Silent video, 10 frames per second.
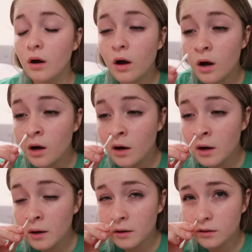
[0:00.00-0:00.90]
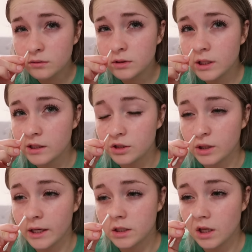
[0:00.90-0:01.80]
I'm gonna take a
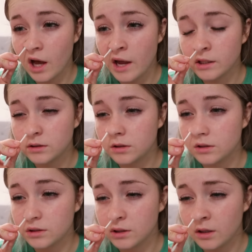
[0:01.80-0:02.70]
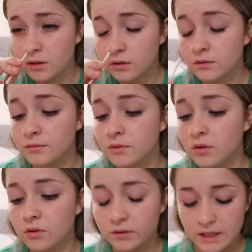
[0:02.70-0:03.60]
dry side and then just like
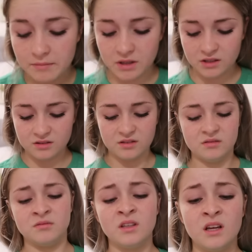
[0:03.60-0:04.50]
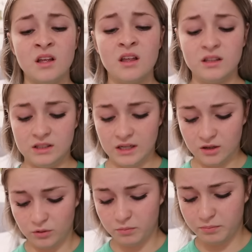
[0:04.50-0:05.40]
go over that because
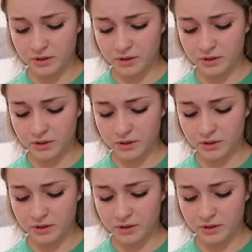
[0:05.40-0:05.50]
that whole